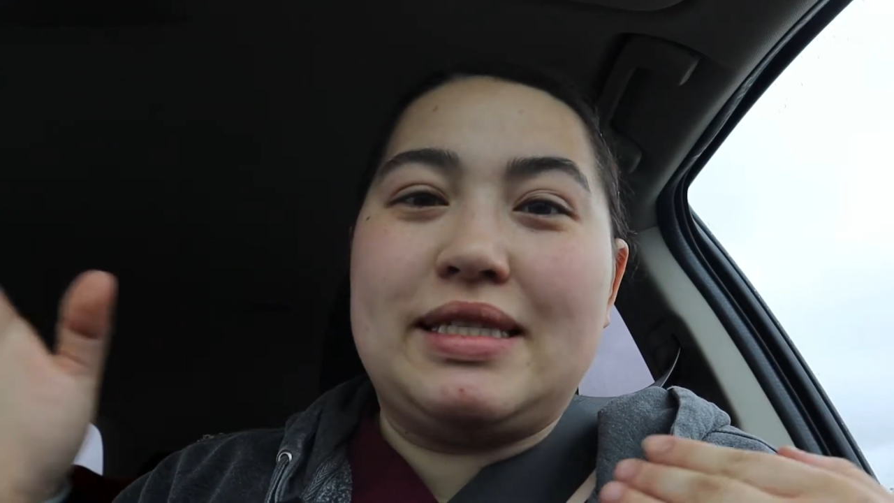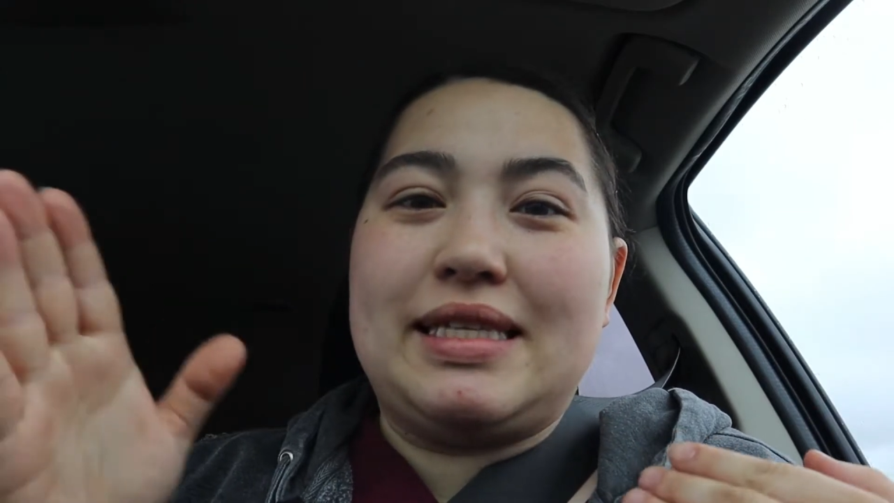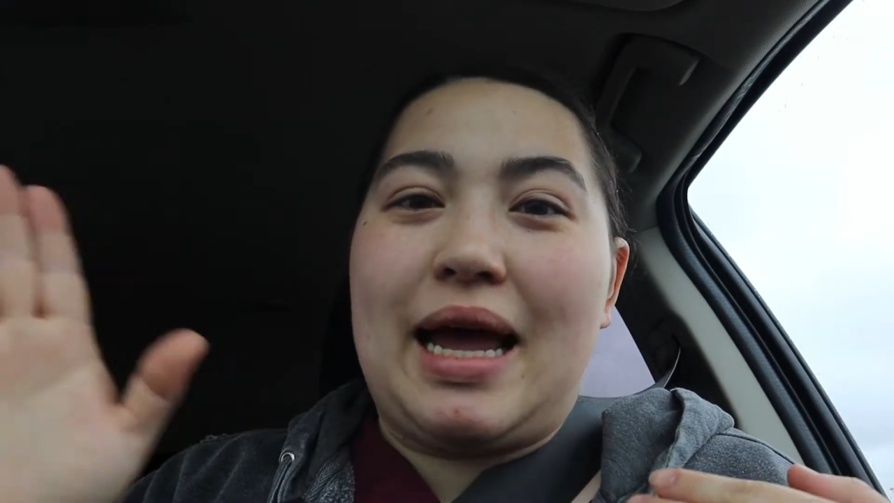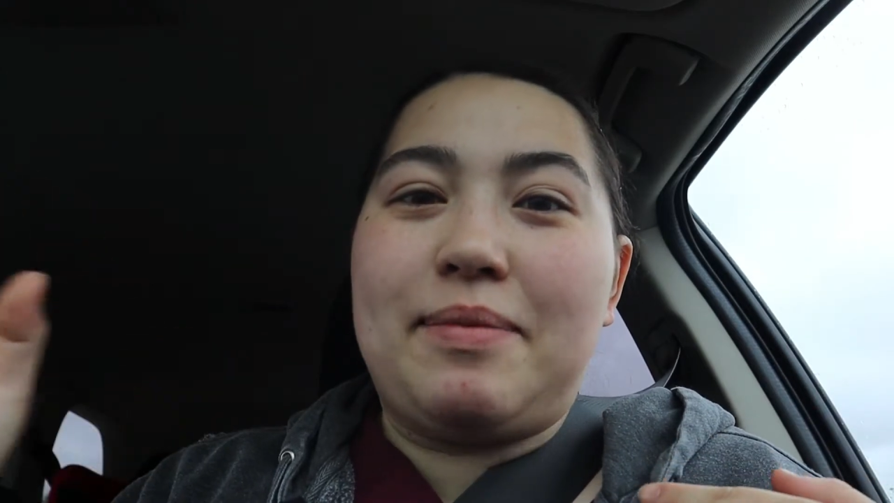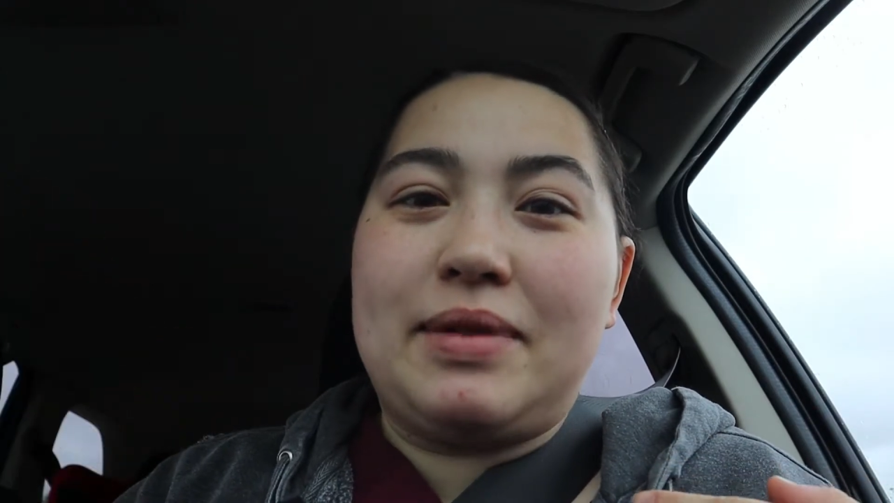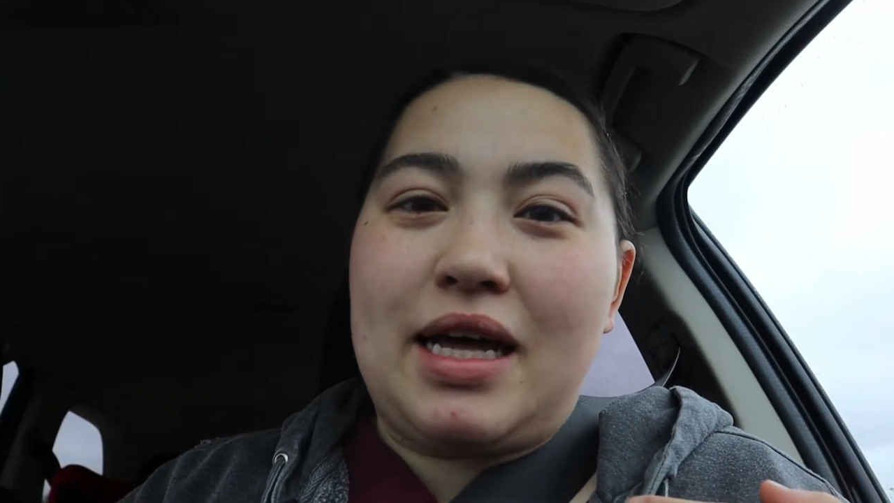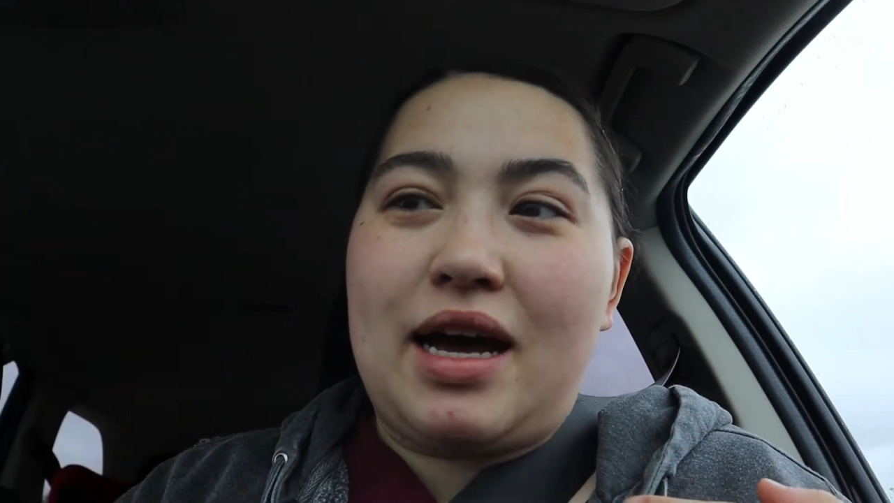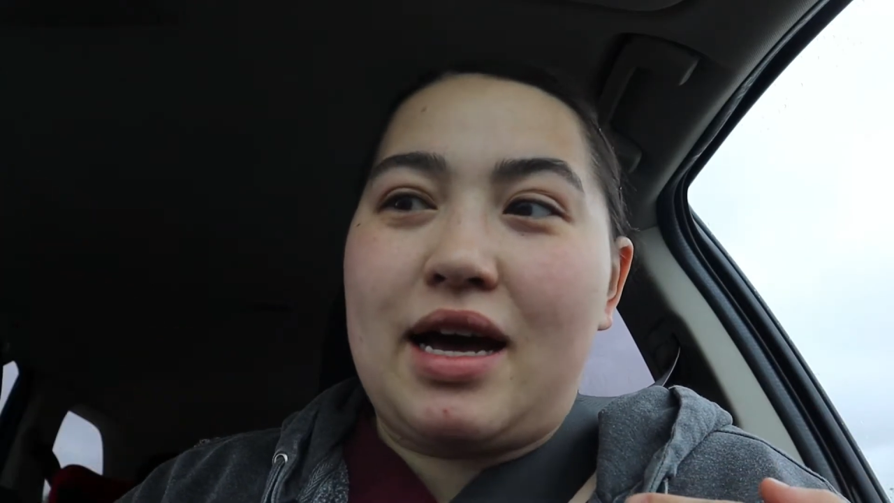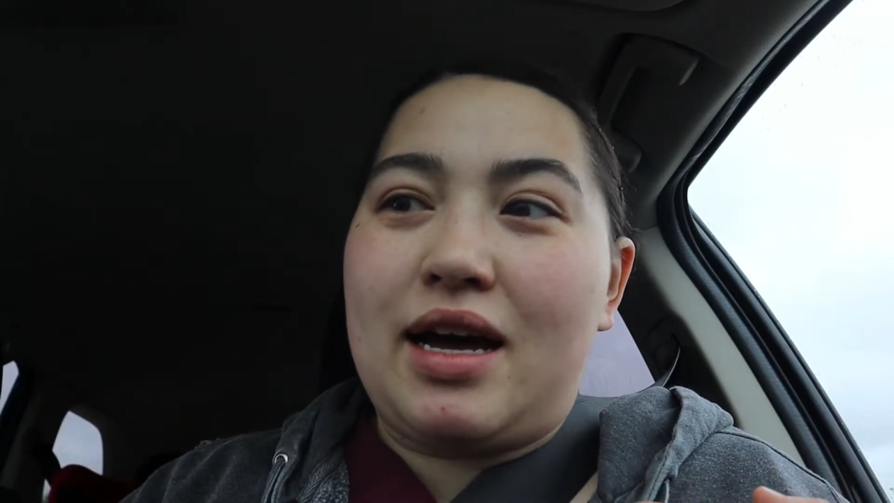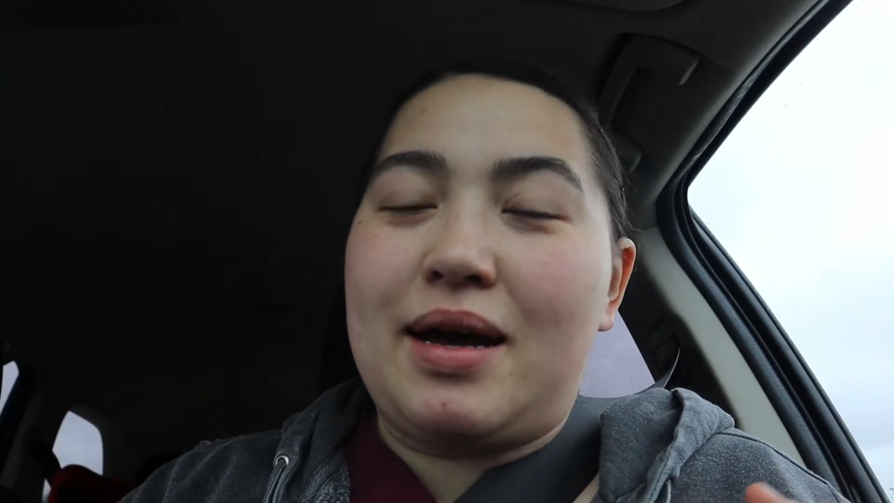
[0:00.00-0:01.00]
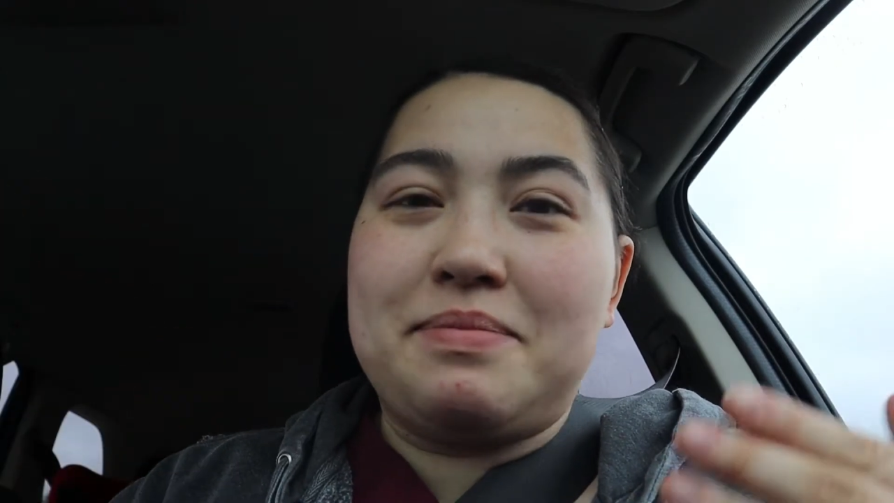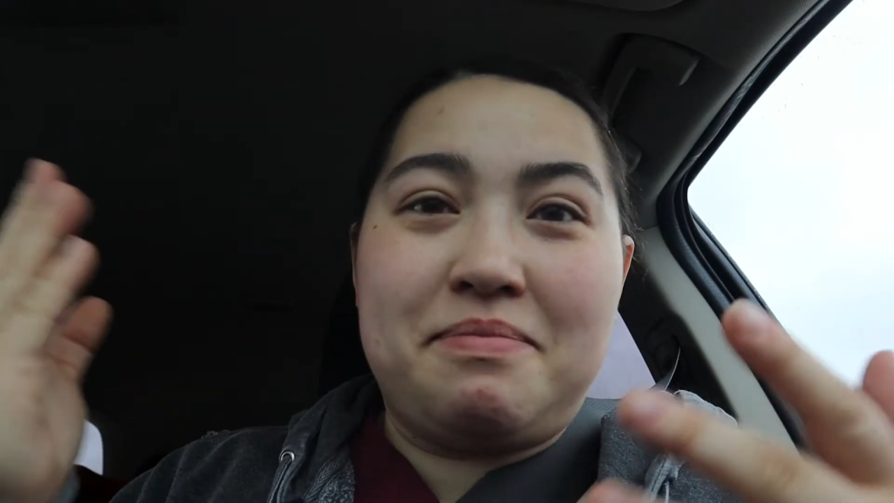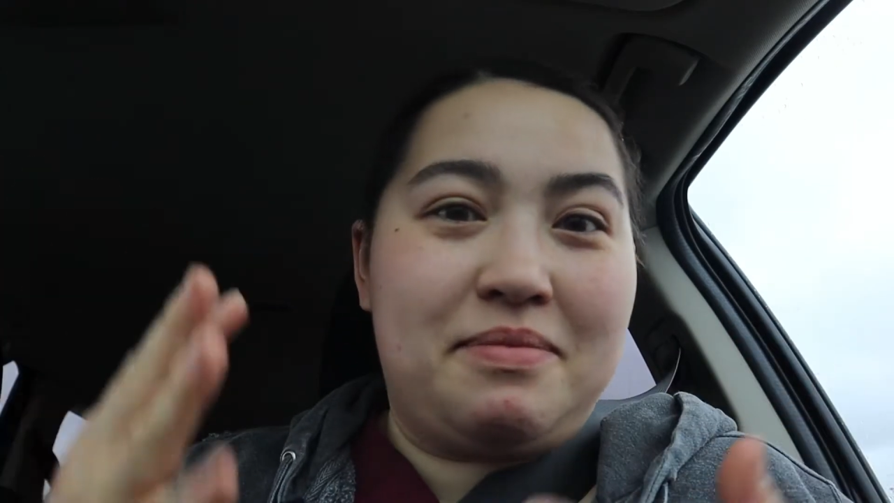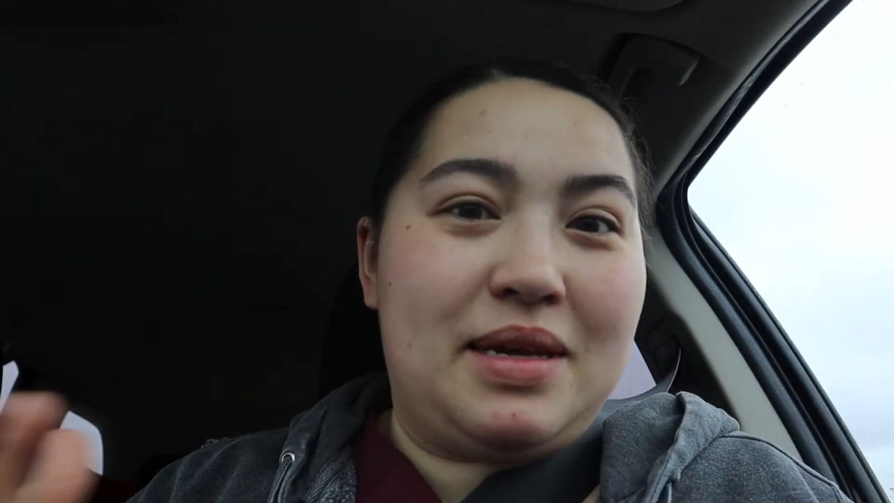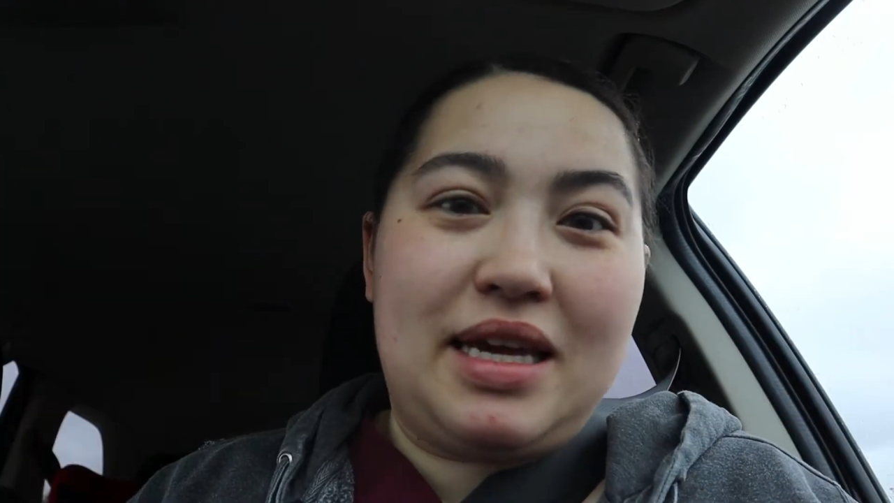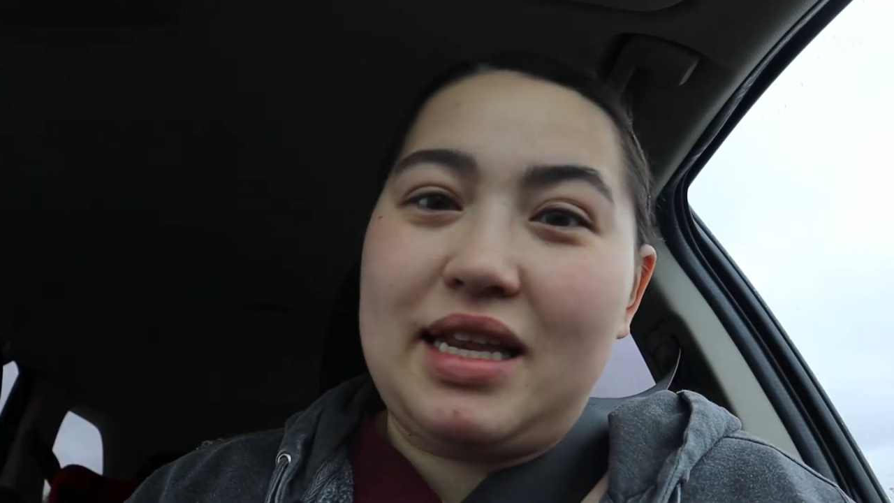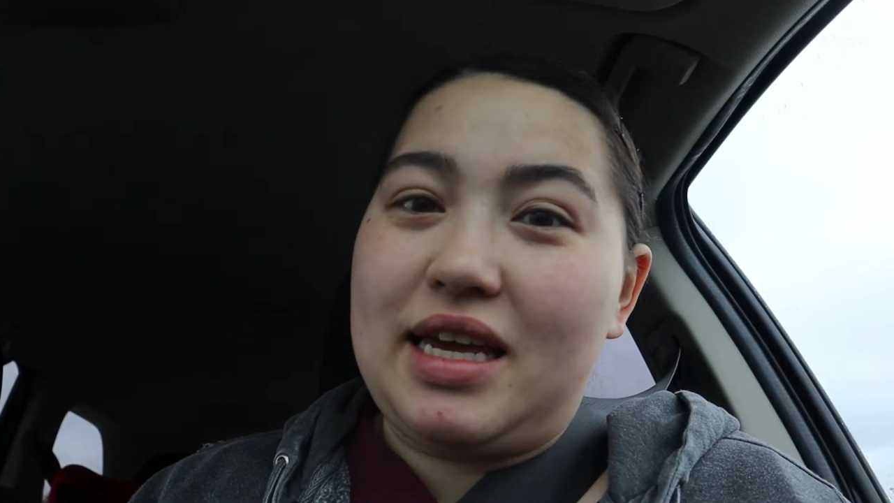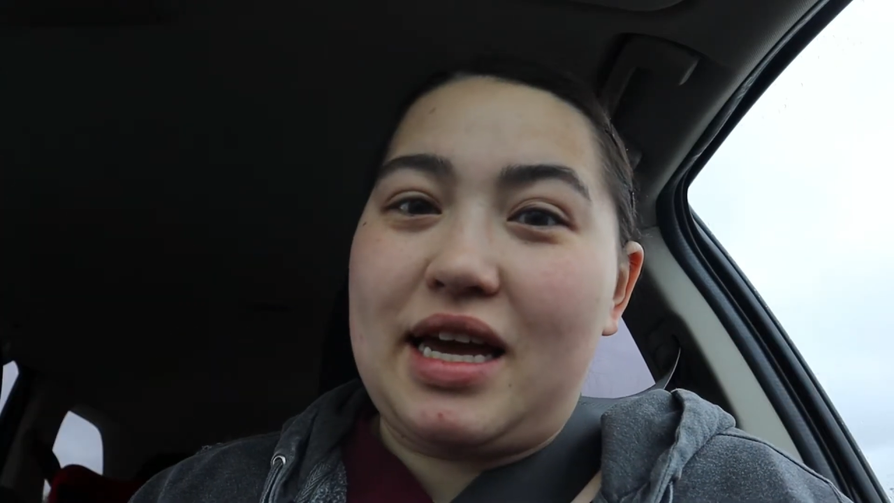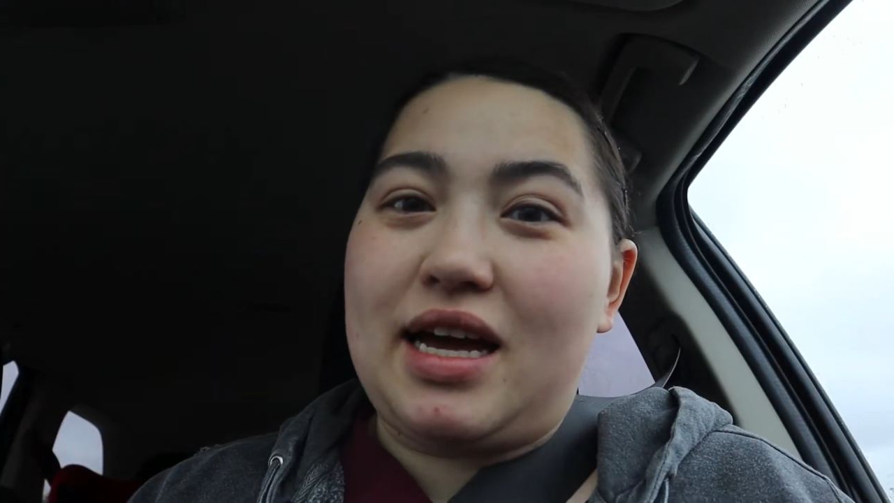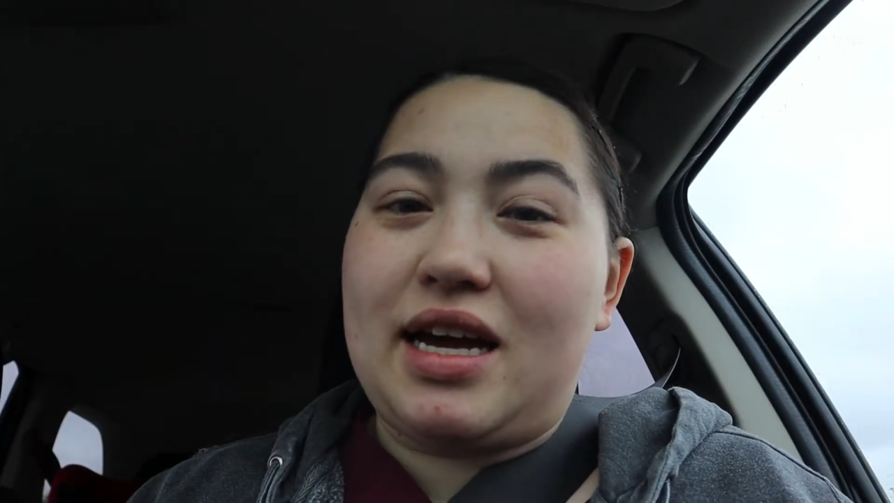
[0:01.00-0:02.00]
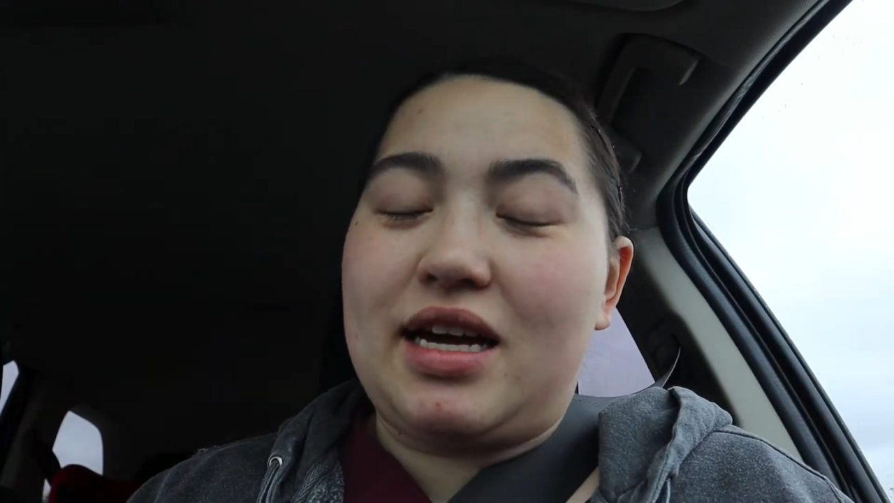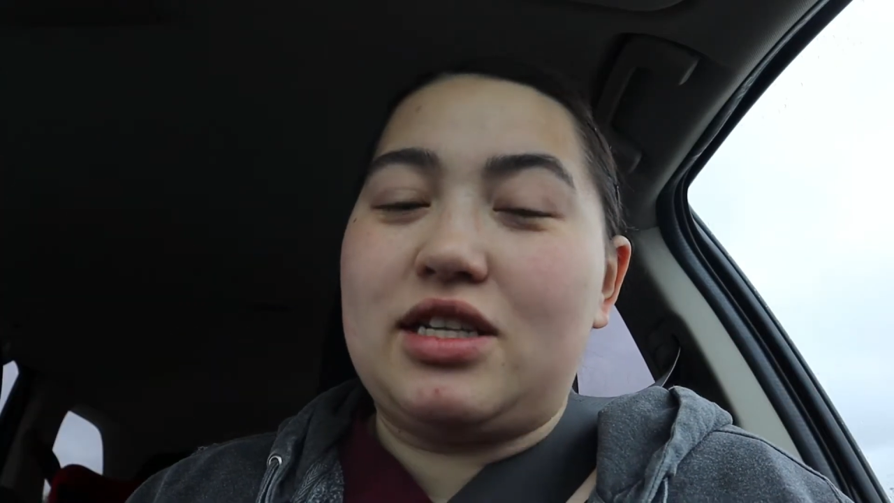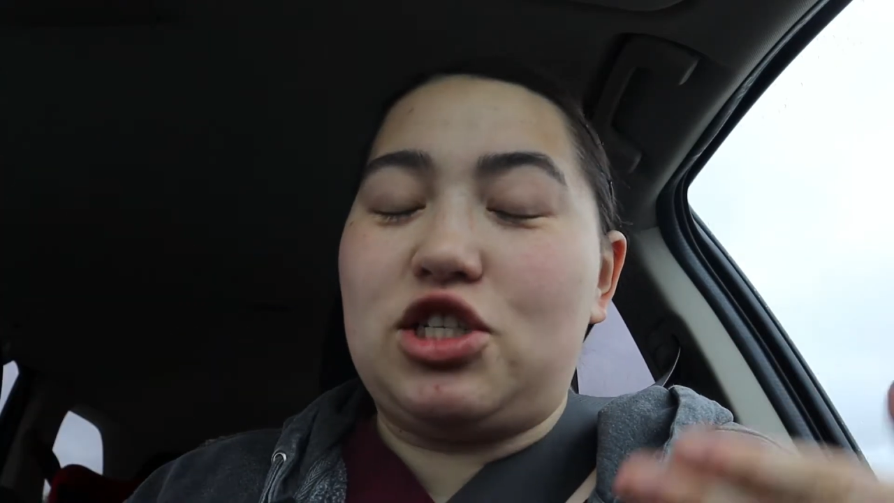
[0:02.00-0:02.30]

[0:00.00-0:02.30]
Zamla Media